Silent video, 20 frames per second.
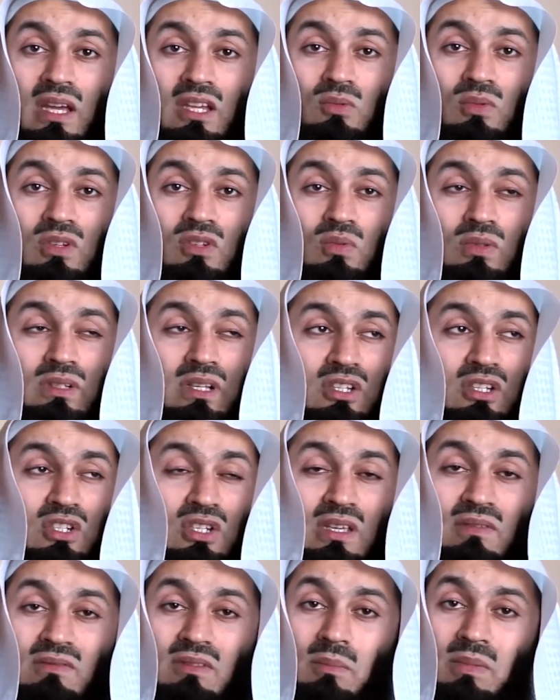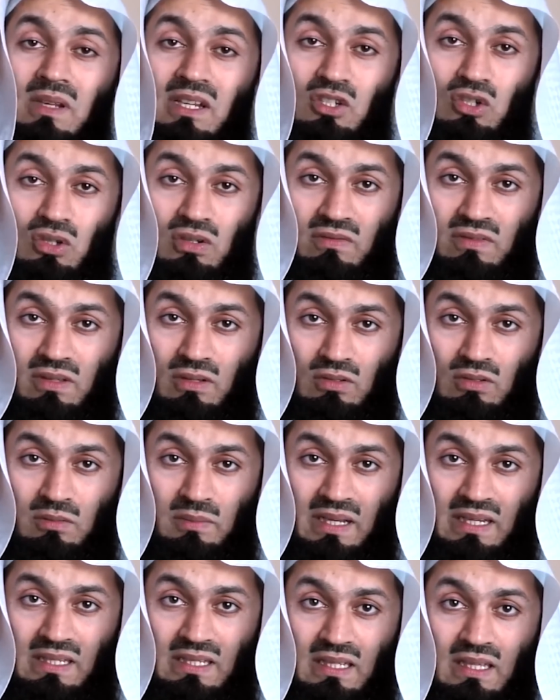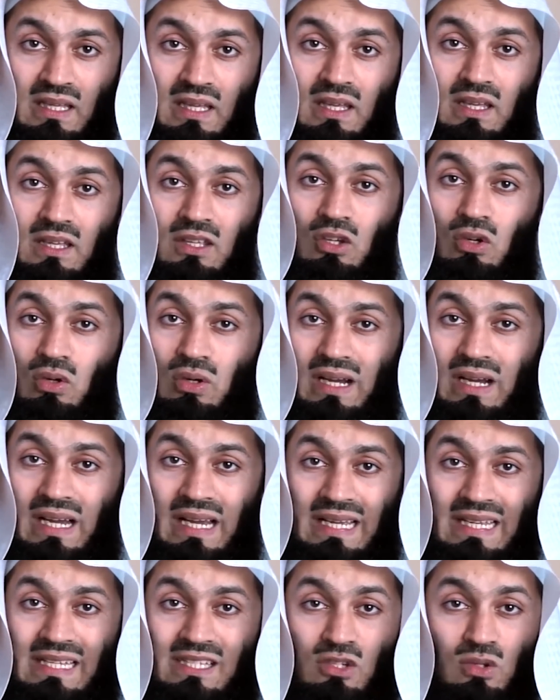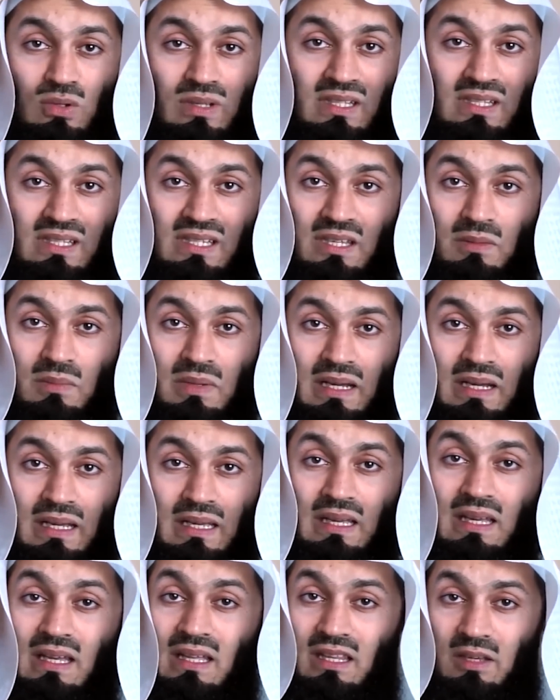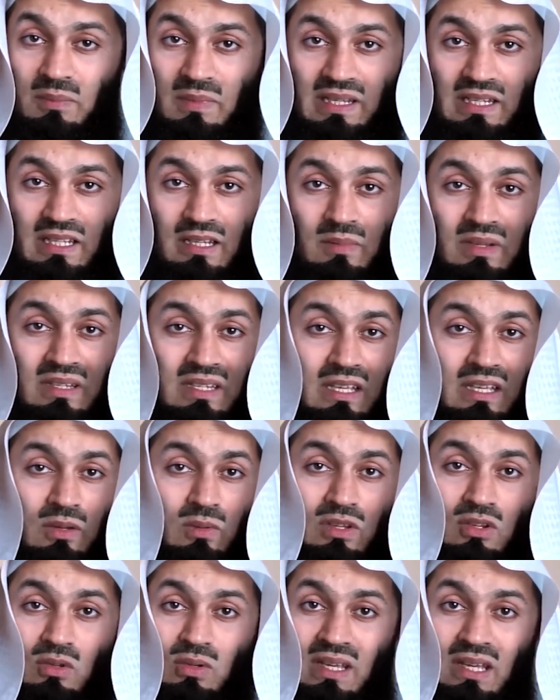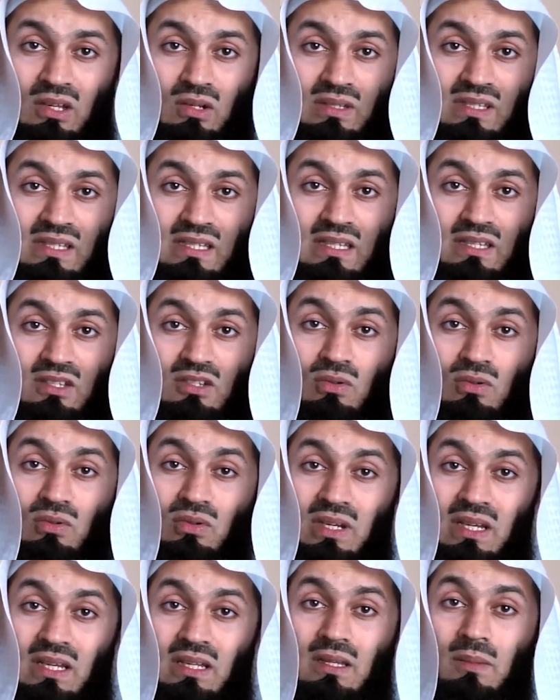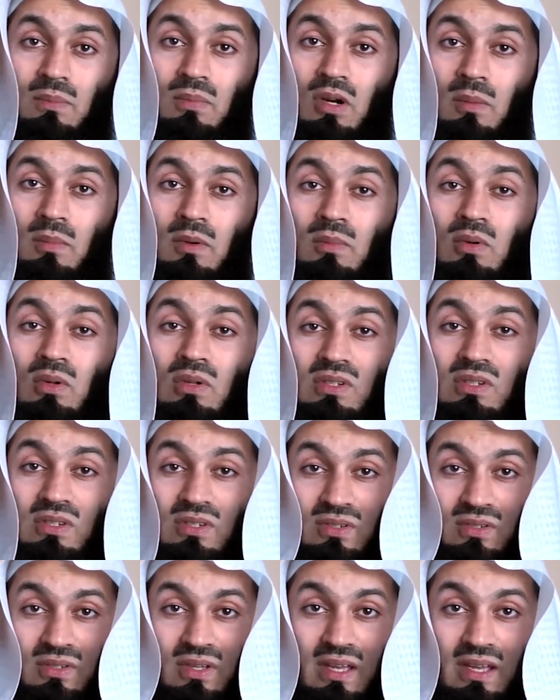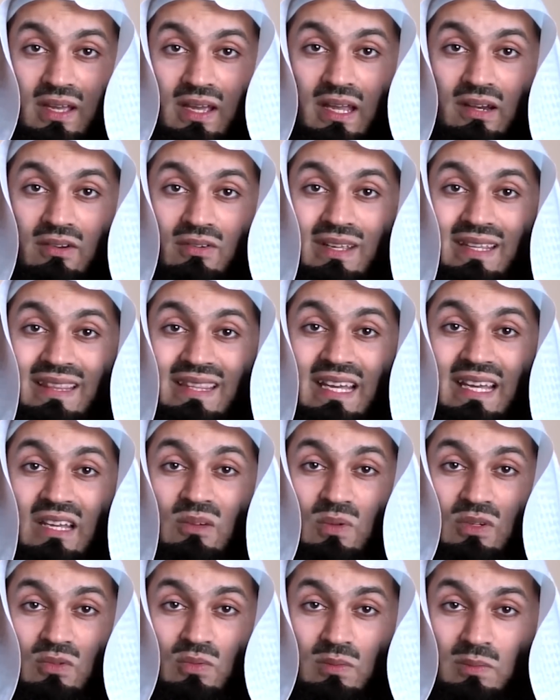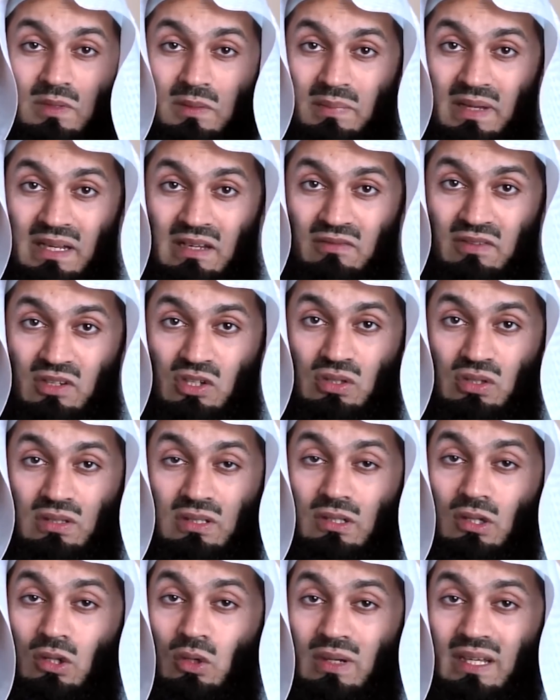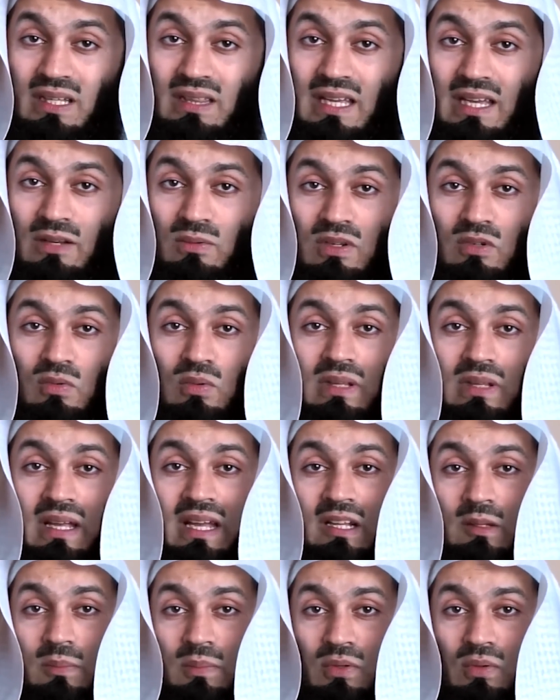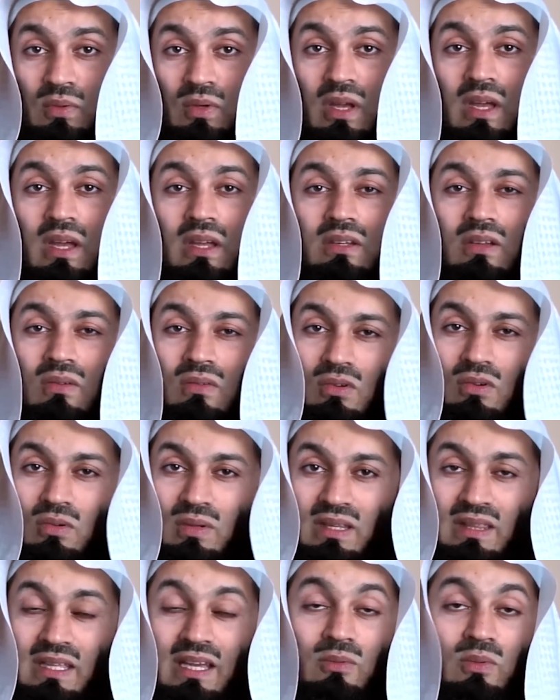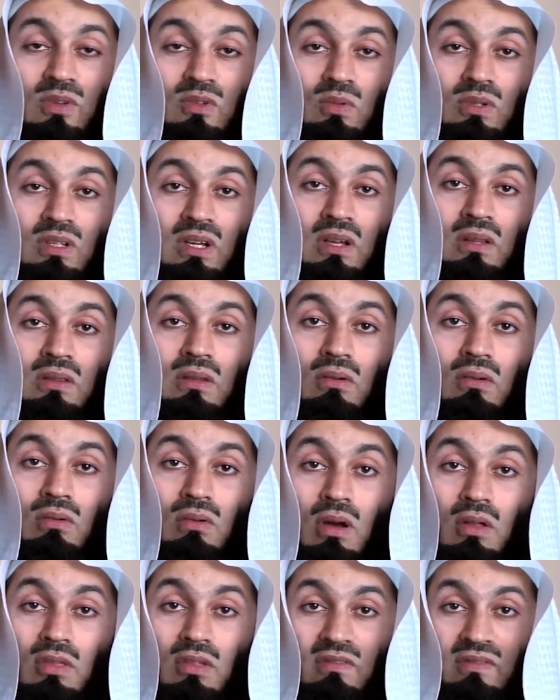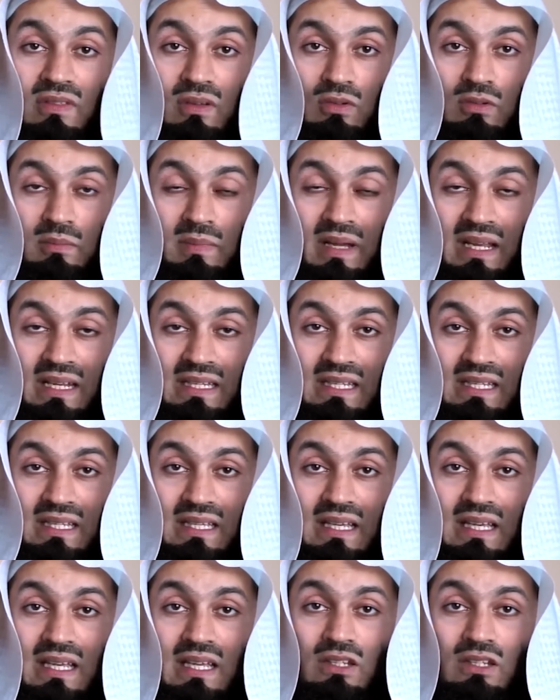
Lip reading: that which will achieve the pleasure of the Almighty. Your eyes you can see by. There might come a day when you cannot see. So read the proper books and read that which will be beneficial. Look at that which will help you. Don't look at that which will earn the wrath of the Almighty.